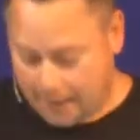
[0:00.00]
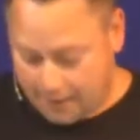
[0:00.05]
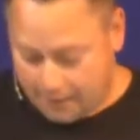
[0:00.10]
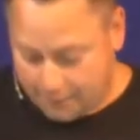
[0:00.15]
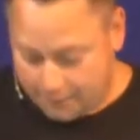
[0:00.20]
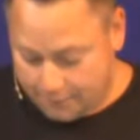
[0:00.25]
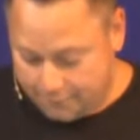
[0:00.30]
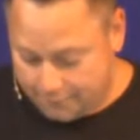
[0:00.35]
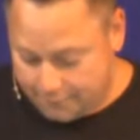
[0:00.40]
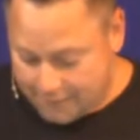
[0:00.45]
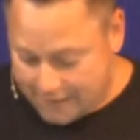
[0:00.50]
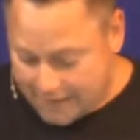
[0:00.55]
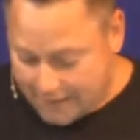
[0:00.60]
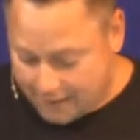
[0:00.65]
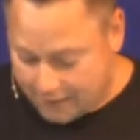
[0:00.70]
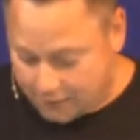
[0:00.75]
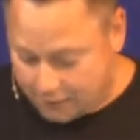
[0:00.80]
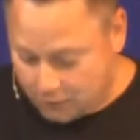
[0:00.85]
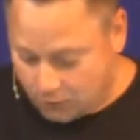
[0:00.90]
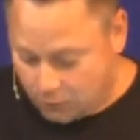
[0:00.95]
The
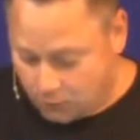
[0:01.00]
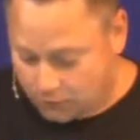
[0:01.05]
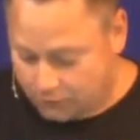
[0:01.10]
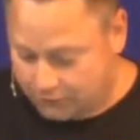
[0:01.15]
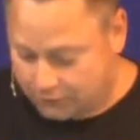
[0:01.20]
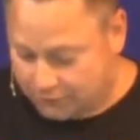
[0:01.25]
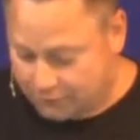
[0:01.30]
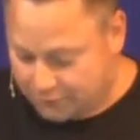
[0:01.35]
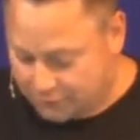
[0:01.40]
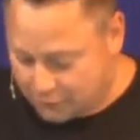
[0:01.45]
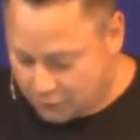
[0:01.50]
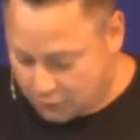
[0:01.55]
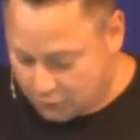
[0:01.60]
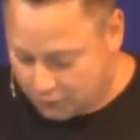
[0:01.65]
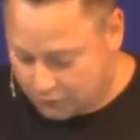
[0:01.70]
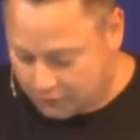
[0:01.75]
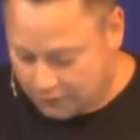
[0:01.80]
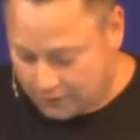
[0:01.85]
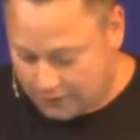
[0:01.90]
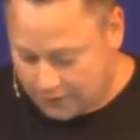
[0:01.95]
van was
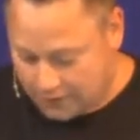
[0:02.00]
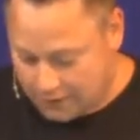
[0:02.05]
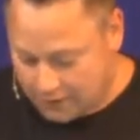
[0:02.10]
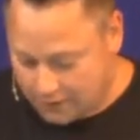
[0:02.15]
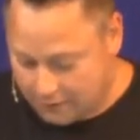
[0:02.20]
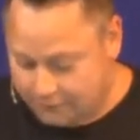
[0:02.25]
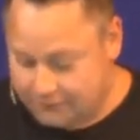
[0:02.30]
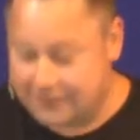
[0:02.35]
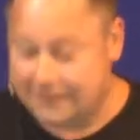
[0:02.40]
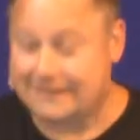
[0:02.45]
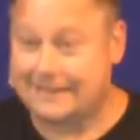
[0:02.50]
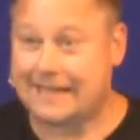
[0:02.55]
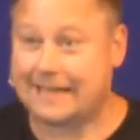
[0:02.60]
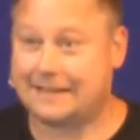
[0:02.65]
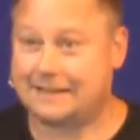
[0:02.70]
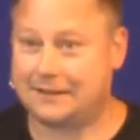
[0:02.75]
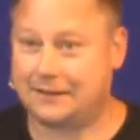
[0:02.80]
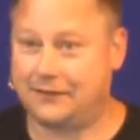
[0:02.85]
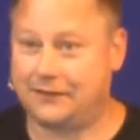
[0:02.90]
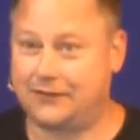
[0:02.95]
full of
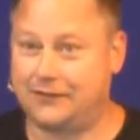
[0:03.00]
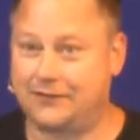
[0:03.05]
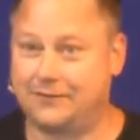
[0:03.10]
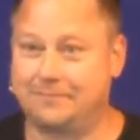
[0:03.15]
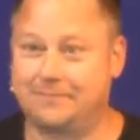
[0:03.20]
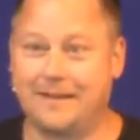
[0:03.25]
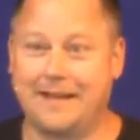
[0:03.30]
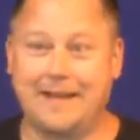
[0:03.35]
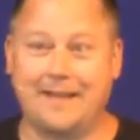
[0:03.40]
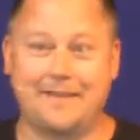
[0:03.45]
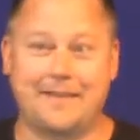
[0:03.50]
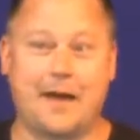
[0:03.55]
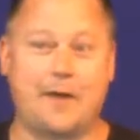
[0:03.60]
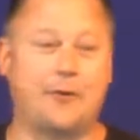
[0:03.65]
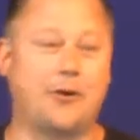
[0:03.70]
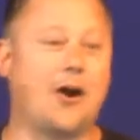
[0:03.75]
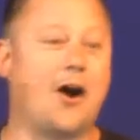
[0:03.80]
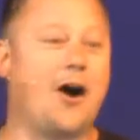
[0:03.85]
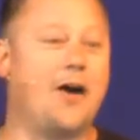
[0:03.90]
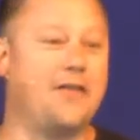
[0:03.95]
detectives that
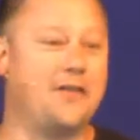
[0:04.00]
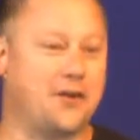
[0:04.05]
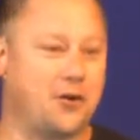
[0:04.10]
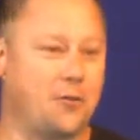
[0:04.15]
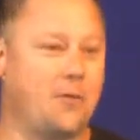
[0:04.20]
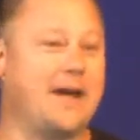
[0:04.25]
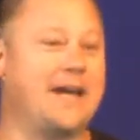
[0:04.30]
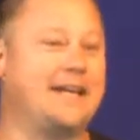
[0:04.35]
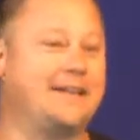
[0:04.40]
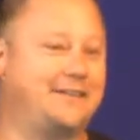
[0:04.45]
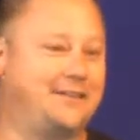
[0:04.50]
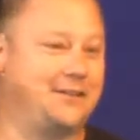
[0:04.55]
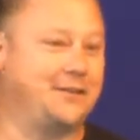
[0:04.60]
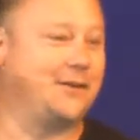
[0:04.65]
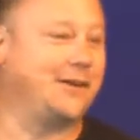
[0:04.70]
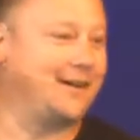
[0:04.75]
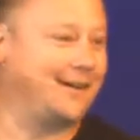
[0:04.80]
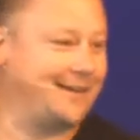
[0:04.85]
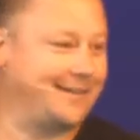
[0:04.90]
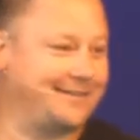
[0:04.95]
were on their way to
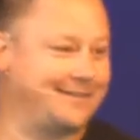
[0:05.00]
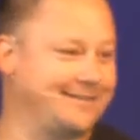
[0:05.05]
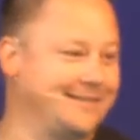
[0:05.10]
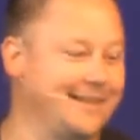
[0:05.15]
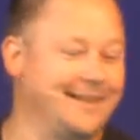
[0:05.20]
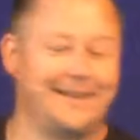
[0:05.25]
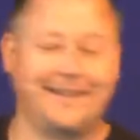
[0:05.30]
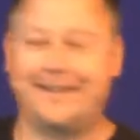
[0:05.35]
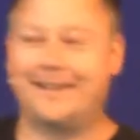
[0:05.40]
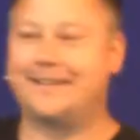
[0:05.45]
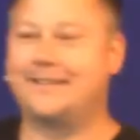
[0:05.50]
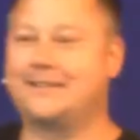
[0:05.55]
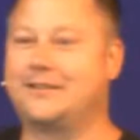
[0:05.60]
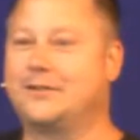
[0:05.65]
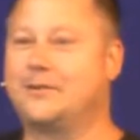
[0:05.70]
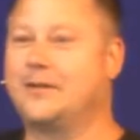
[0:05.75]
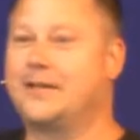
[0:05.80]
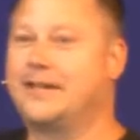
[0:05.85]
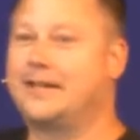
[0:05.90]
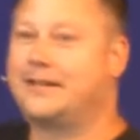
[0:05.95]
a
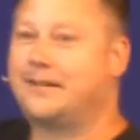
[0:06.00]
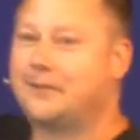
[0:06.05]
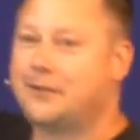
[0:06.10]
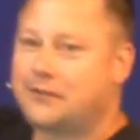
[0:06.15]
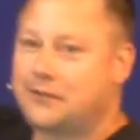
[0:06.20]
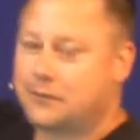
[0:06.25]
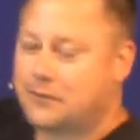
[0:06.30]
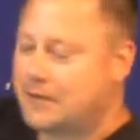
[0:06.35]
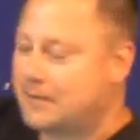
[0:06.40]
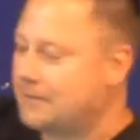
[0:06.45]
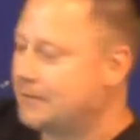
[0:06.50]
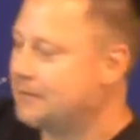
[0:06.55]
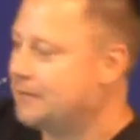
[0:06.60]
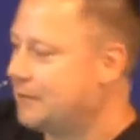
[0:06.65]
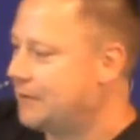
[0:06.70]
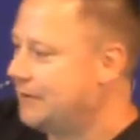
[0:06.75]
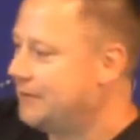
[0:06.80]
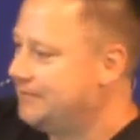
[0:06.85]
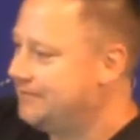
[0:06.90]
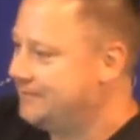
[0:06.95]
to a what's the word I'm looking
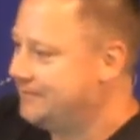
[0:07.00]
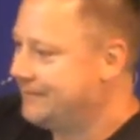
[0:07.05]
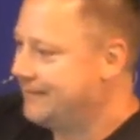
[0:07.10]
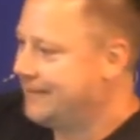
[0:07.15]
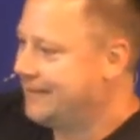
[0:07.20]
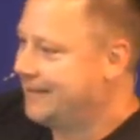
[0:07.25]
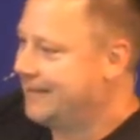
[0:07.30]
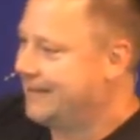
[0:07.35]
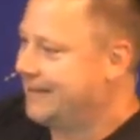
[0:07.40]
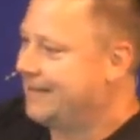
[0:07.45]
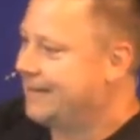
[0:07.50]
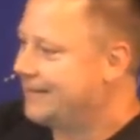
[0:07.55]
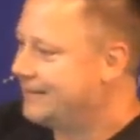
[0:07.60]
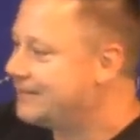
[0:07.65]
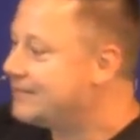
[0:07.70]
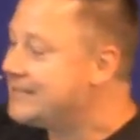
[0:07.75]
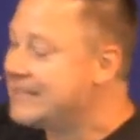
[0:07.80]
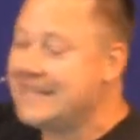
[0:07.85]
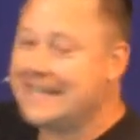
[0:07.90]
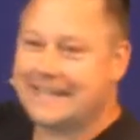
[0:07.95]
for? A
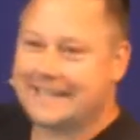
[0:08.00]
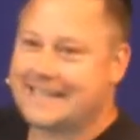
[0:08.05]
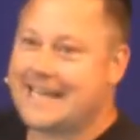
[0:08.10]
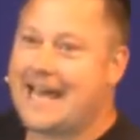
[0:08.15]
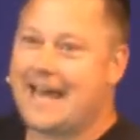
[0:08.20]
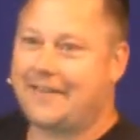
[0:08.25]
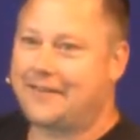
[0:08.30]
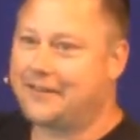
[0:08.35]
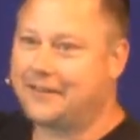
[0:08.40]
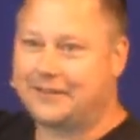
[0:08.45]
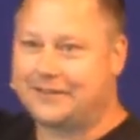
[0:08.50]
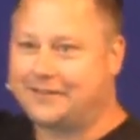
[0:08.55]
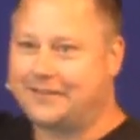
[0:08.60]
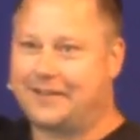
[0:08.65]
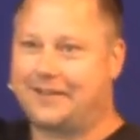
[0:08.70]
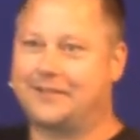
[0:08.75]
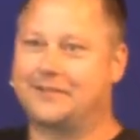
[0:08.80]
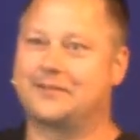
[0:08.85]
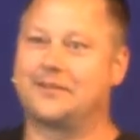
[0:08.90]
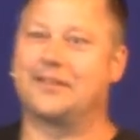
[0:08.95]
sting. Yeah, they're
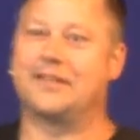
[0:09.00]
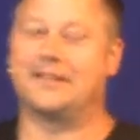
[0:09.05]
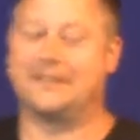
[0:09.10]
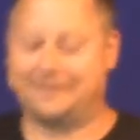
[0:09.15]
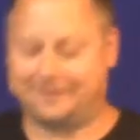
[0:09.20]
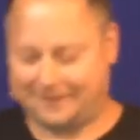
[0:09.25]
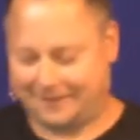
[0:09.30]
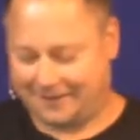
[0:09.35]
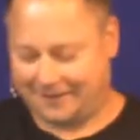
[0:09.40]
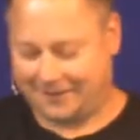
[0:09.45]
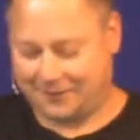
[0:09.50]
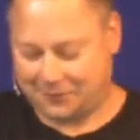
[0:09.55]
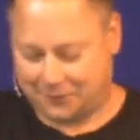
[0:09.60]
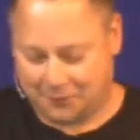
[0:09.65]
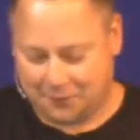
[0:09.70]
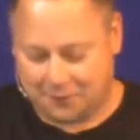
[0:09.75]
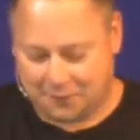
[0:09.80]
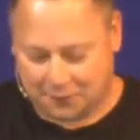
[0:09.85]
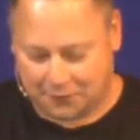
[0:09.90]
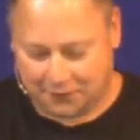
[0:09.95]
they're gonna. It was
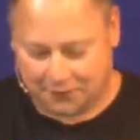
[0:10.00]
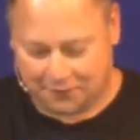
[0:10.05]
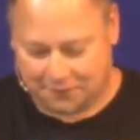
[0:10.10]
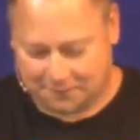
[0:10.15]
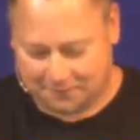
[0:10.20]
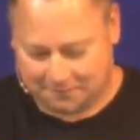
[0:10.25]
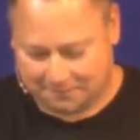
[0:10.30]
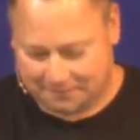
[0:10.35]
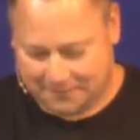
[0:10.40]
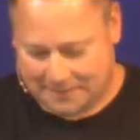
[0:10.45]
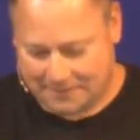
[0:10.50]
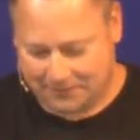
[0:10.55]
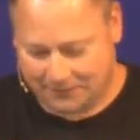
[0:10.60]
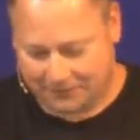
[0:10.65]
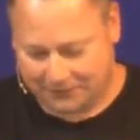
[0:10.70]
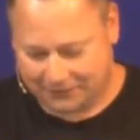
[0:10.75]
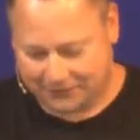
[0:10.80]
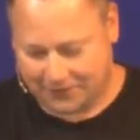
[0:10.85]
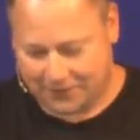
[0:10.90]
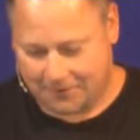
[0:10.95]
full of people.
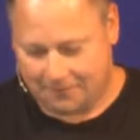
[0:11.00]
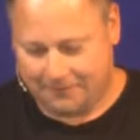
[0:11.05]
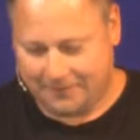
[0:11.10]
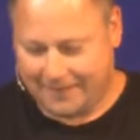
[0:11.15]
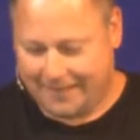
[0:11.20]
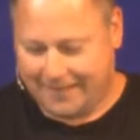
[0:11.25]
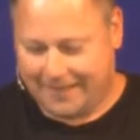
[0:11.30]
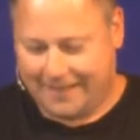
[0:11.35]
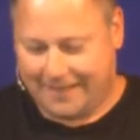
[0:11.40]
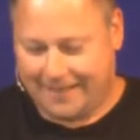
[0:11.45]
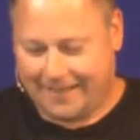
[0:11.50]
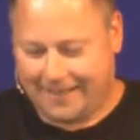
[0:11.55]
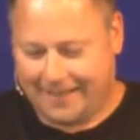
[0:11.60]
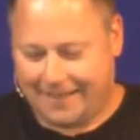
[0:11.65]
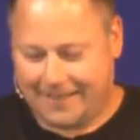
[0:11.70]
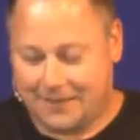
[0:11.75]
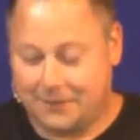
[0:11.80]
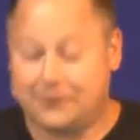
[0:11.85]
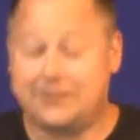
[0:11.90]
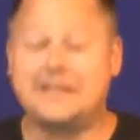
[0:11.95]
So
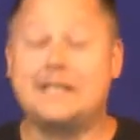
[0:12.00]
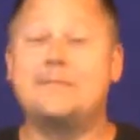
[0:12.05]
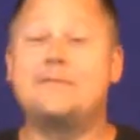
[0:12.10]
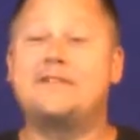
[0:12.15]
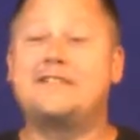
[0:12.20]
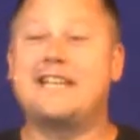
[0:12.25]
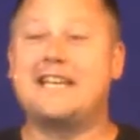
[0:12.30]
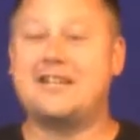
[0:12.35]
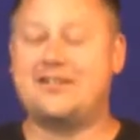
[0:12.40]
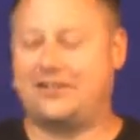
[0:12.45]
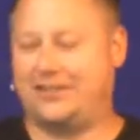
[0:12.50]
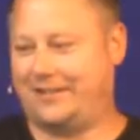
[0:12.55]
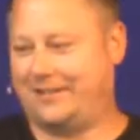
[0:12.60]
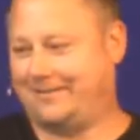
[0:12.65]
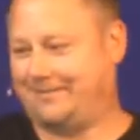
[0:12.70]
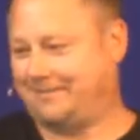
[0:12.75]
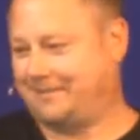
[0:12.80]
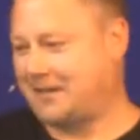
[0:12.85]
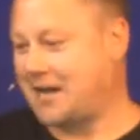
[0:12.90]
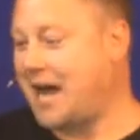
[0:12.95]
it was an imitation
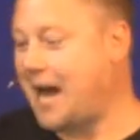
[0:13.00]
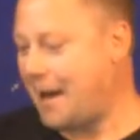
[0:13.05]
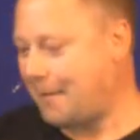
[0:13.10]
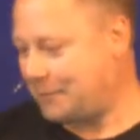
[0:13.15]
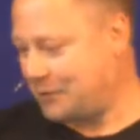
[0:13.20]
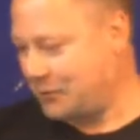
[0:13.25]
cop. He